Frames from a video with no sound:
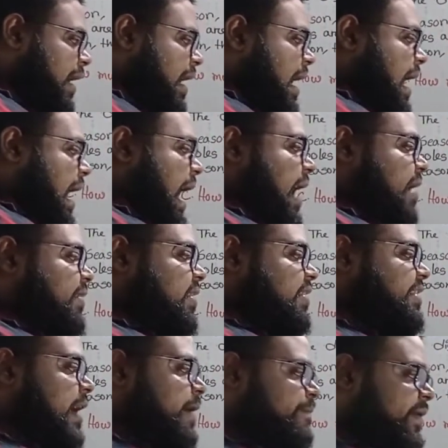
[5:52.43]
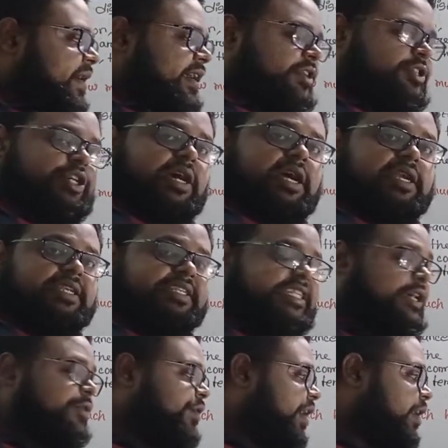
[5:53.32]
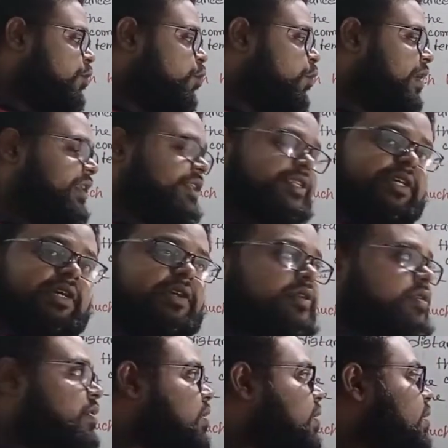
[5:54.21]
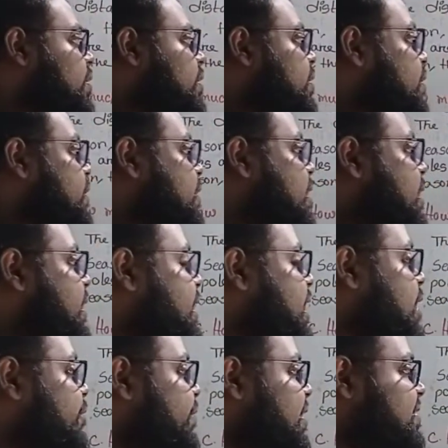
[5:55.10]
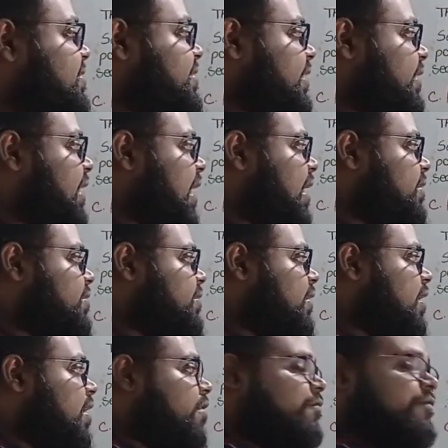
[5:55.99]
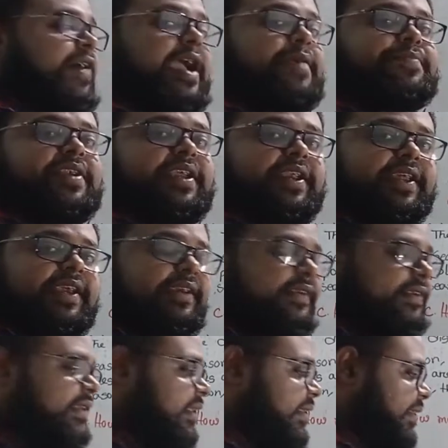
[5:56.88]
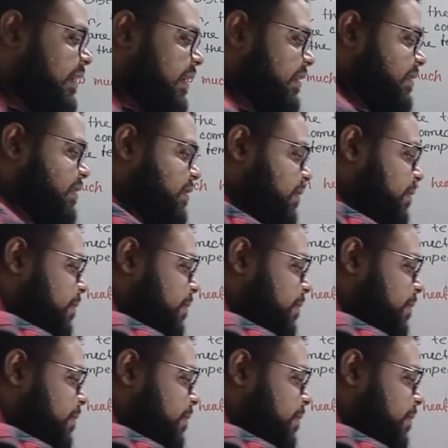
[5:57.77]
and the temperature during winter. Here you can see that 5 degrees Celsius.